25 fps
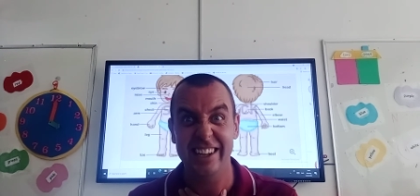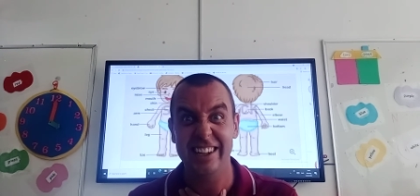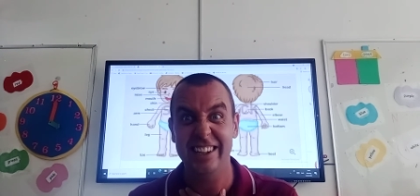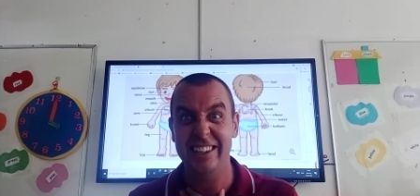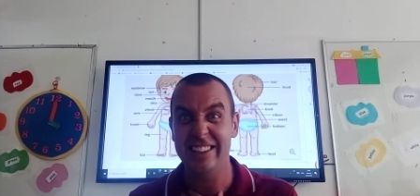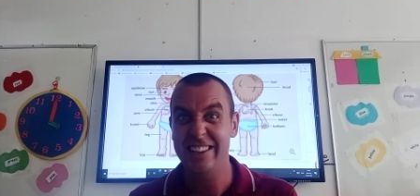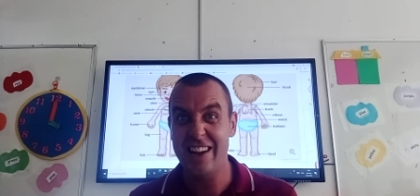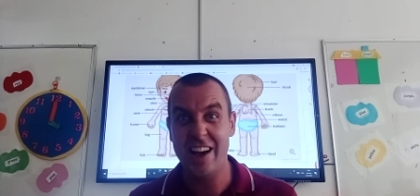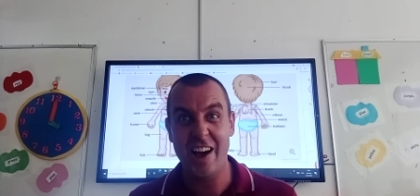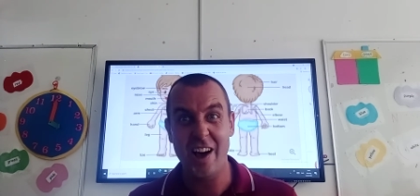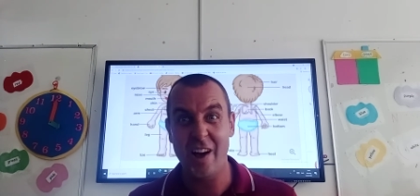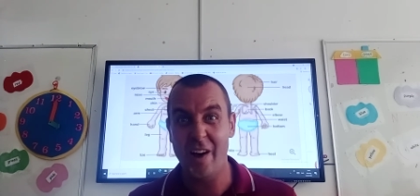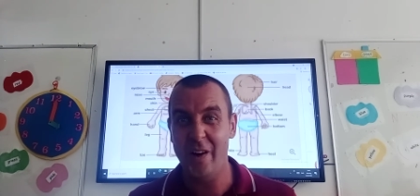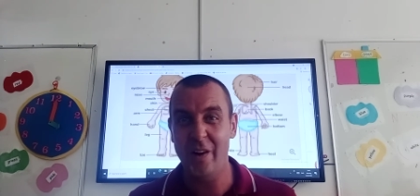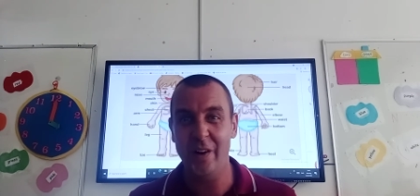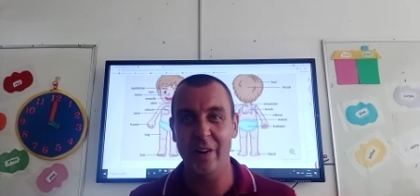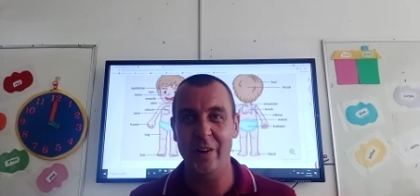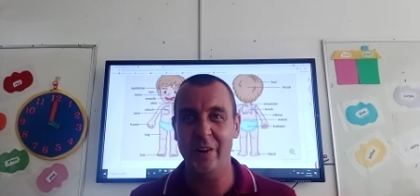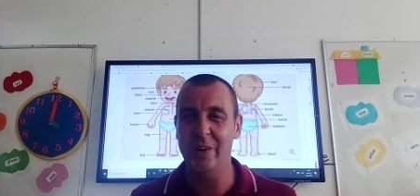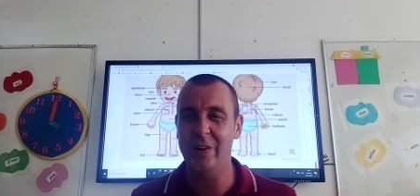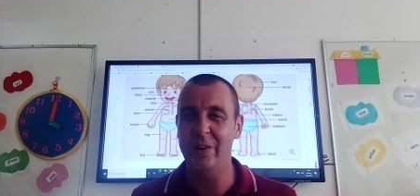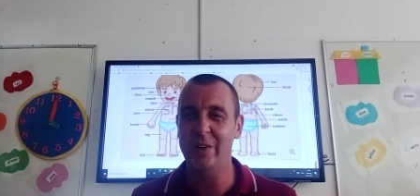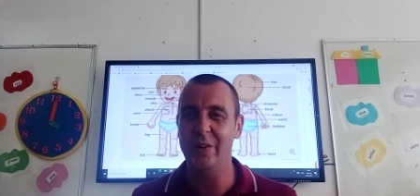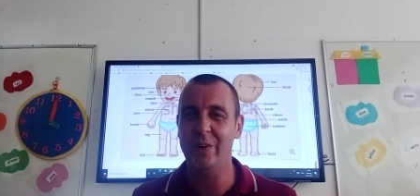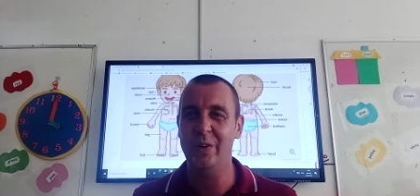
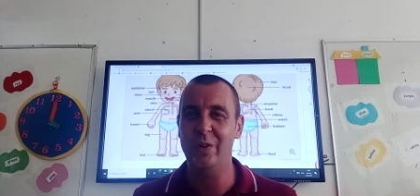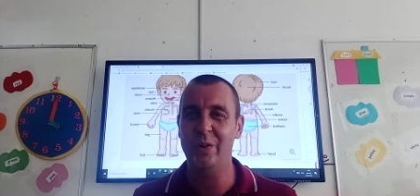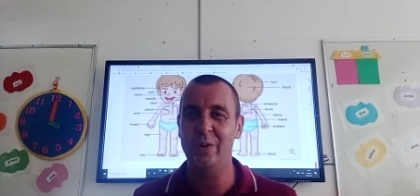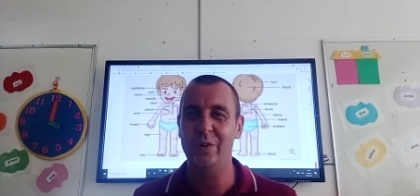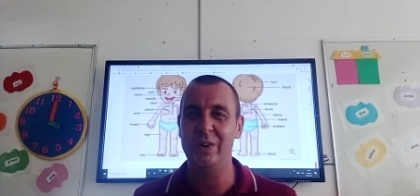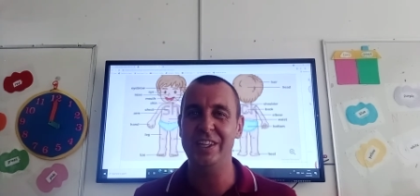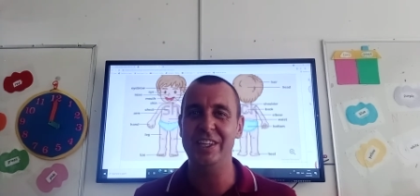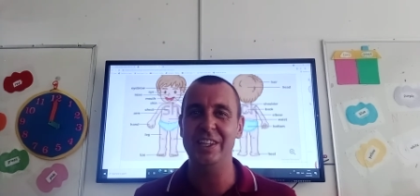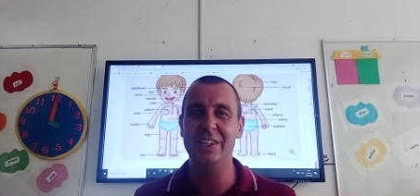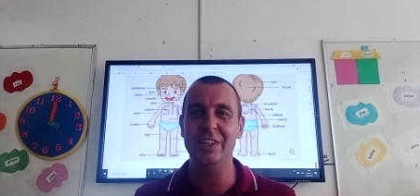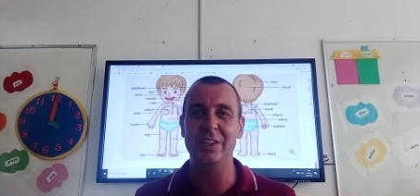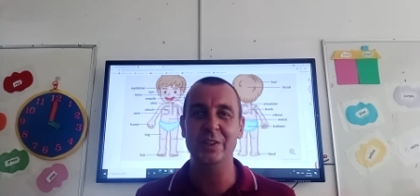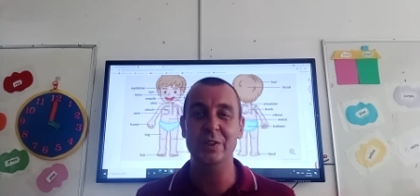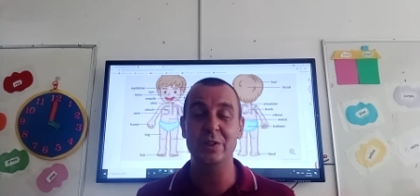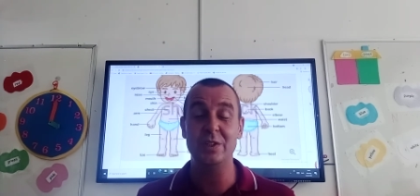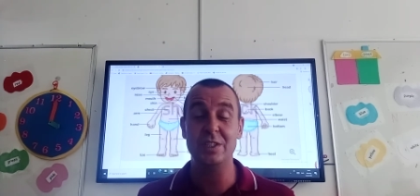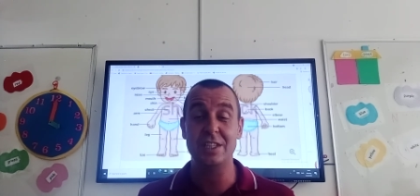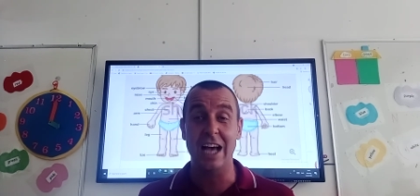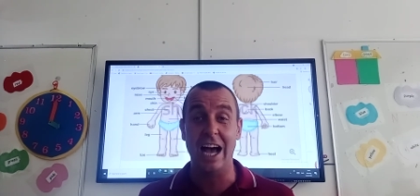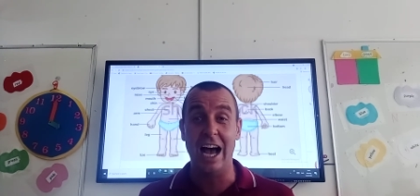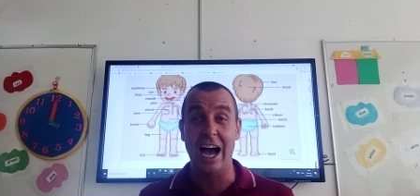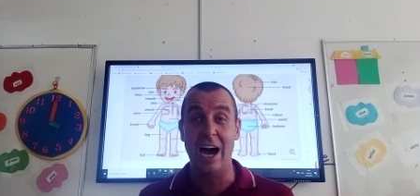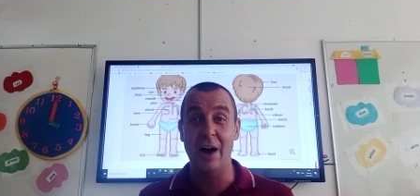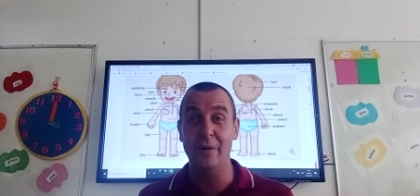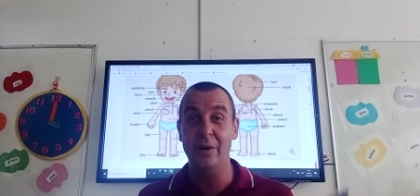No. We use
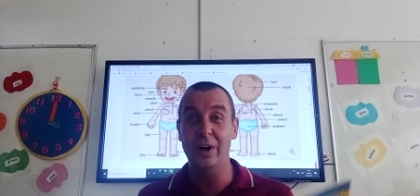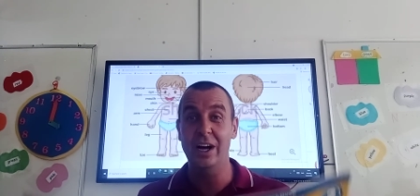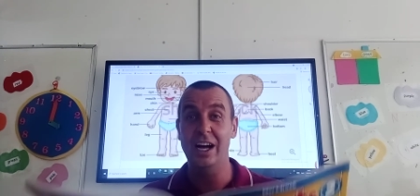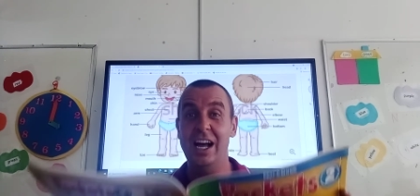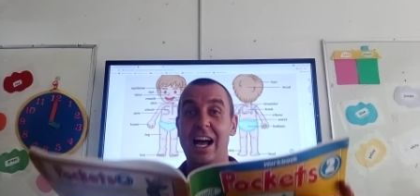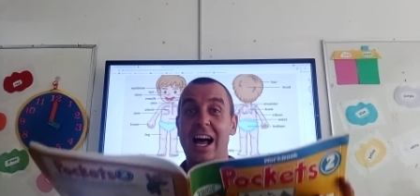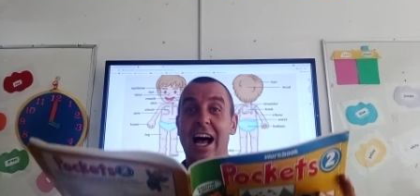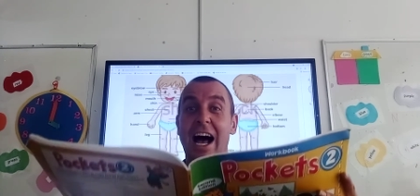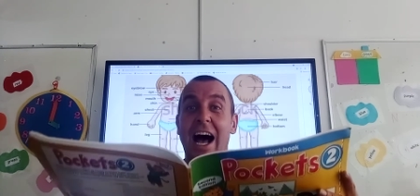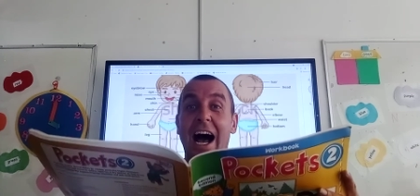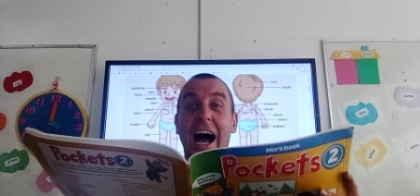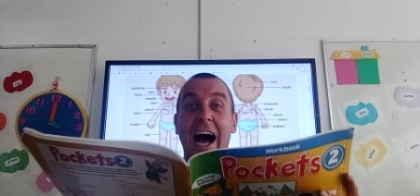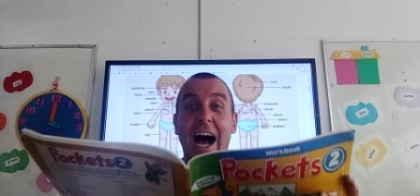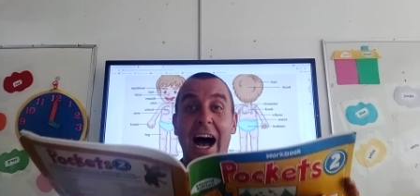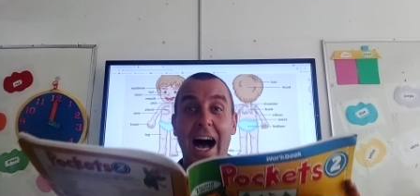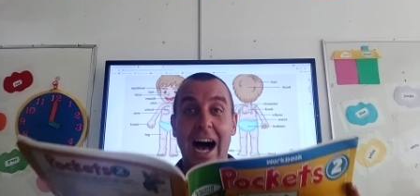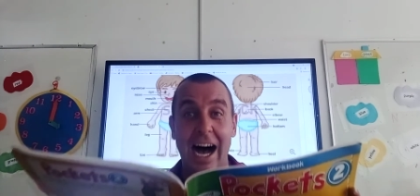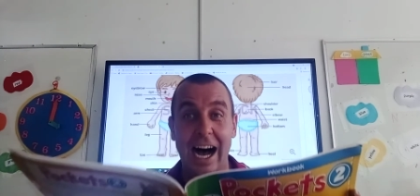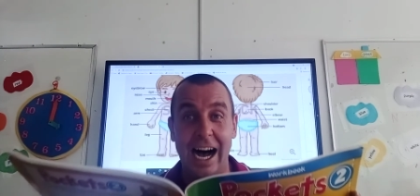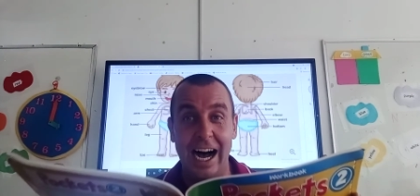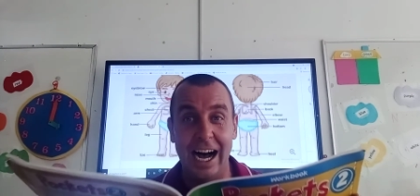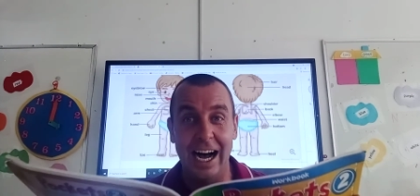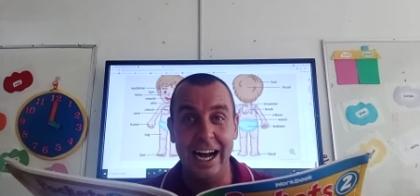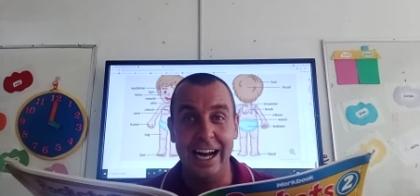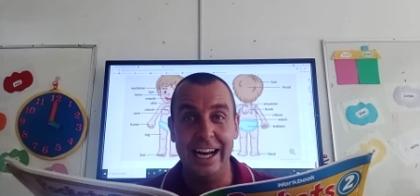our
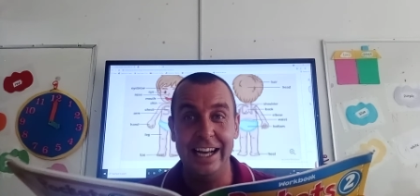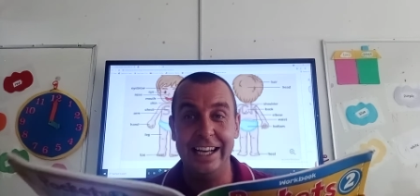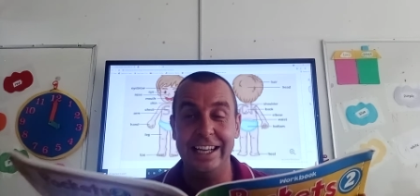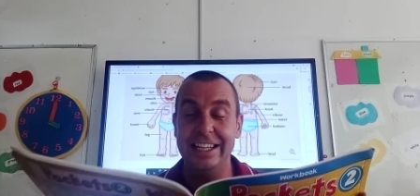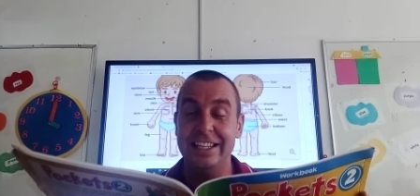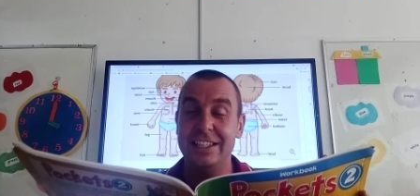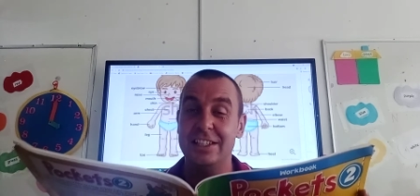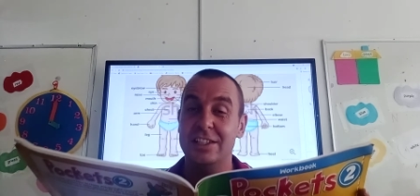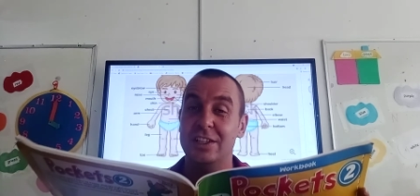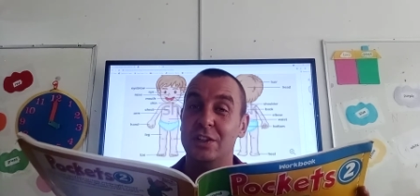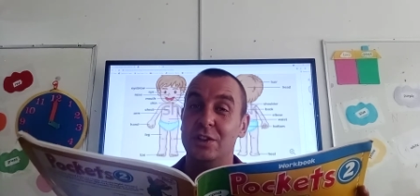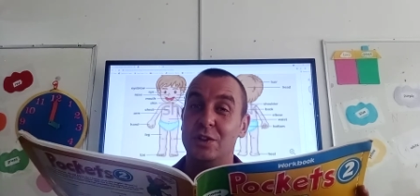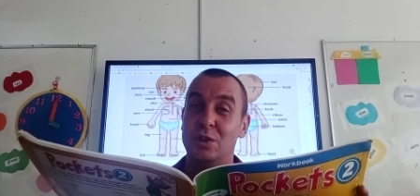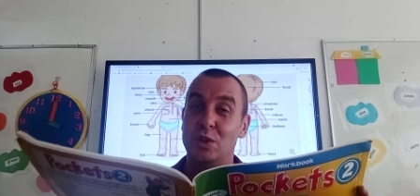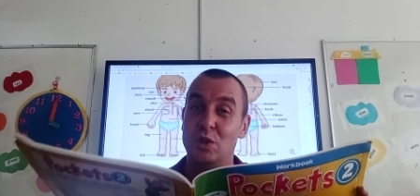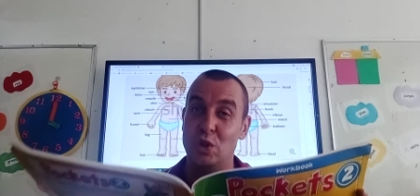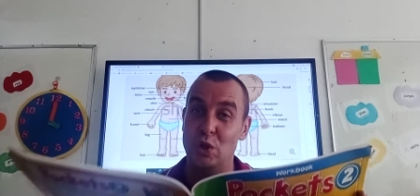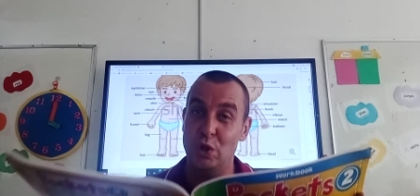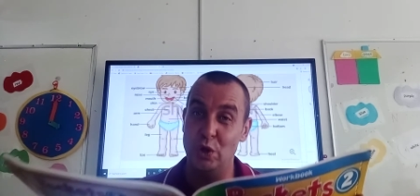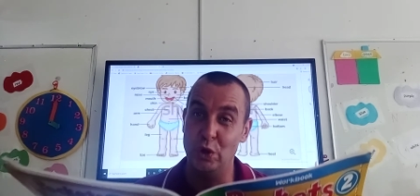eyes